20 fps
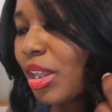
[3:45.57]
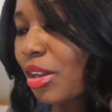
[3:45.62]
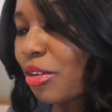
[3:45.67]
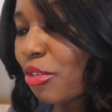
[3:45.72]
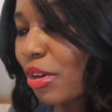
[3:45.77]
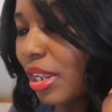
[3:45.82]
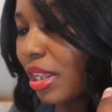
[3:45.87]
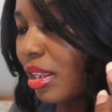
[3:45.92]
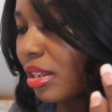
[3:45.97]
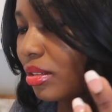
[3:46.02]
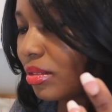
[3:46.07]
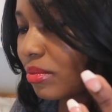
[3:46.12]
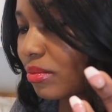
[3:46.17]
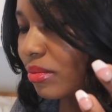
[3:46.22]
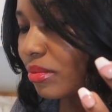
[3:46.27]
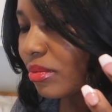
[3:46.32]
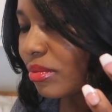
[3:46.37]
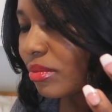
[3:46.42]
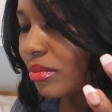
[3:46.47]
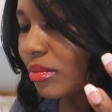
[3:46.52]
great
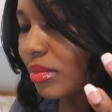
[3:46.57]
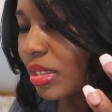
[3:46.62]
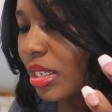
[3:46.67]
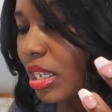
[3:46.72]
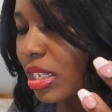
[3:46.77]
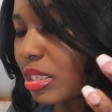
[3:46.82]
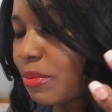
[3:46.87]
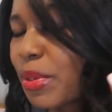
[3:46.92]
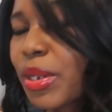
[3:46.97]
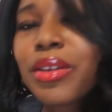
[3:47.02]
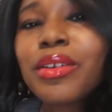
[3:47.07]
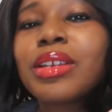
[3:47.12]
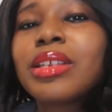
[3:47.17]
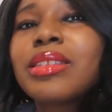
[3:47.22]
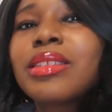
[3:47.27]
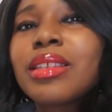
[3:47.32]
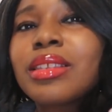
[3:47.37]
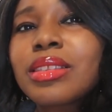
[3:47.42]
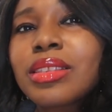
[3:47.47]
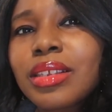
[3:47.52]

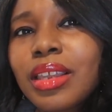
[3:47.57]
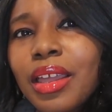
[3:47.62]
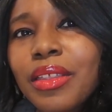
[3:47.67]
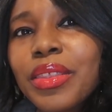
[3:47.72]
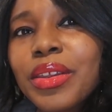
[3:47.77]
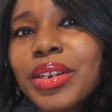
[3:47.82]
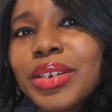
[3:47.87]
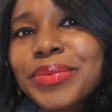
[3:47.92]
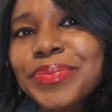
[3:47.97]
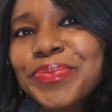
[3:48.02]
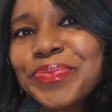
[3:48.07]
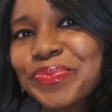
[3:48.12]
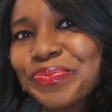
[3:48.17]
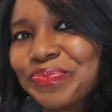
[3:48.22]
experiences together.